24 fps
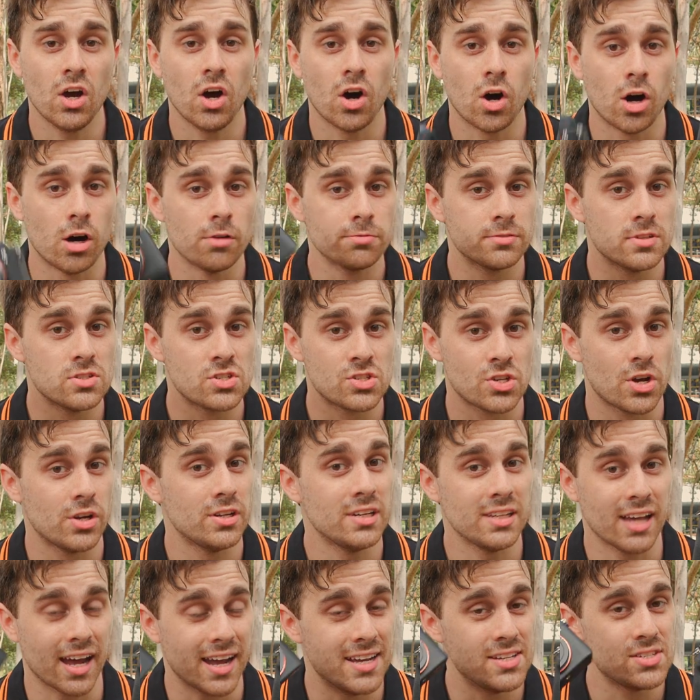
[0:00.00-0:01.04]
of the
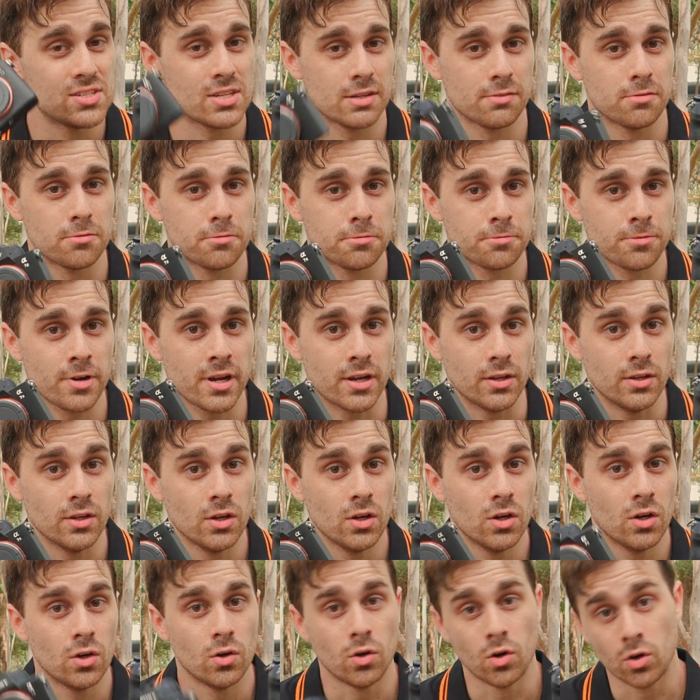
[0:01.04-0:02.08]
Sony A7 III
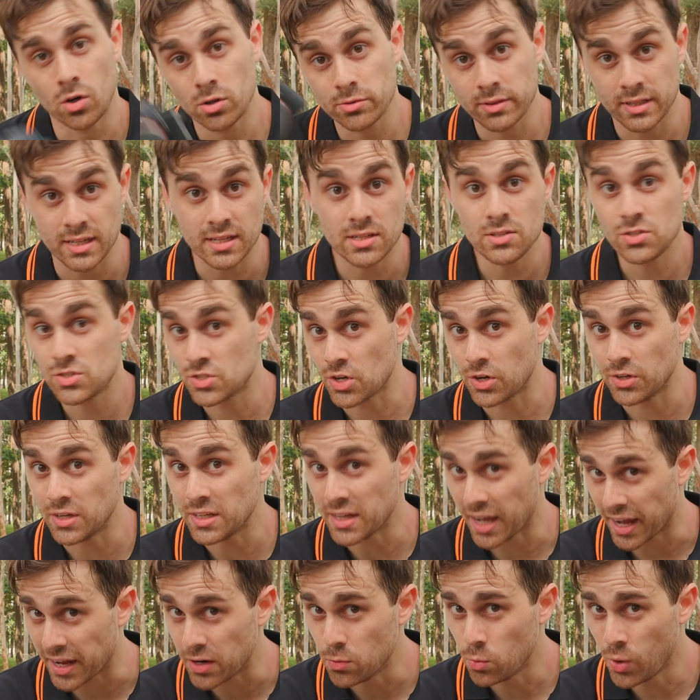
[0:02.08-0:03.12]
or the
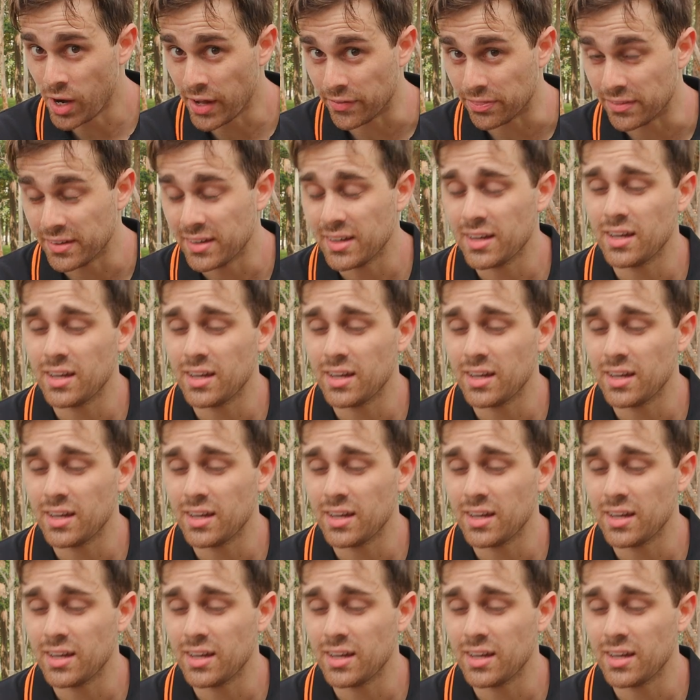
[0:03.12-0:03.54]
Sony A1.